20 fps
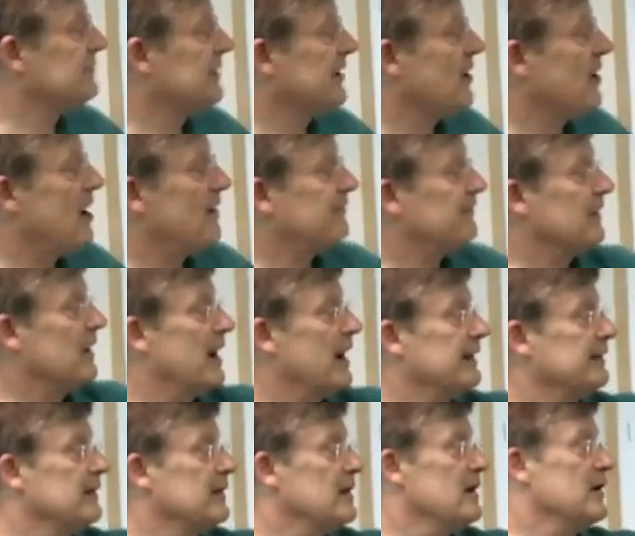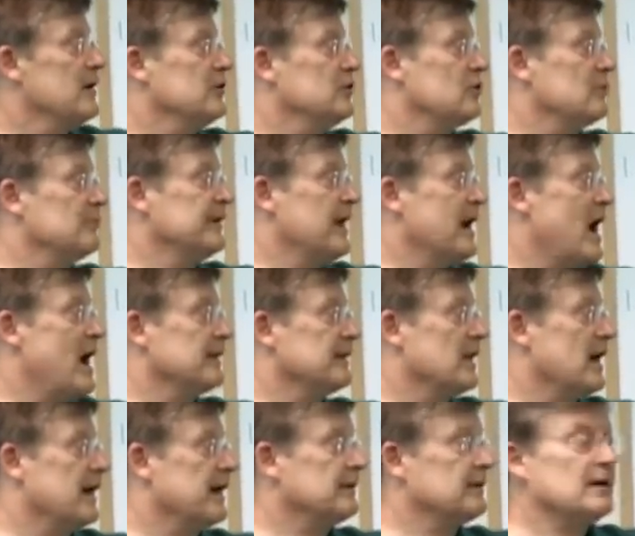being offline, you can be
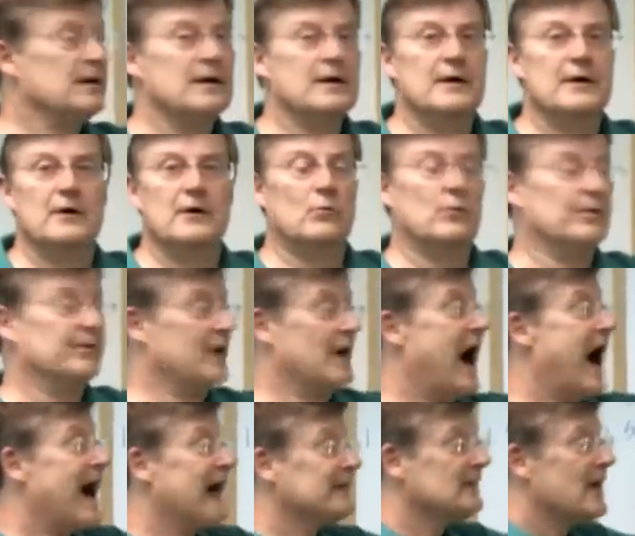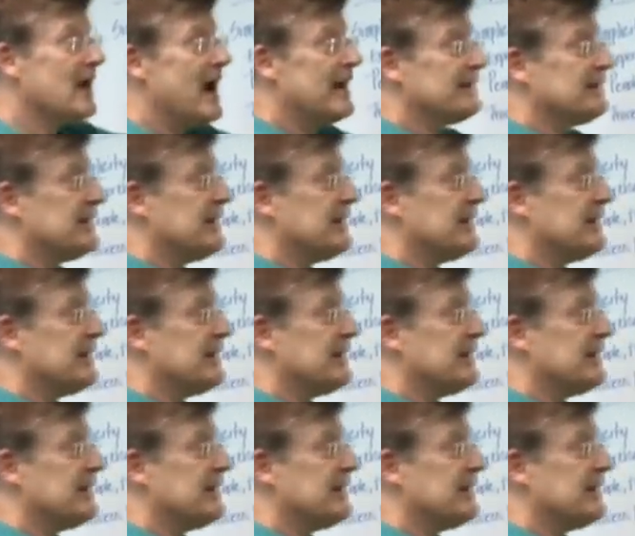online. With online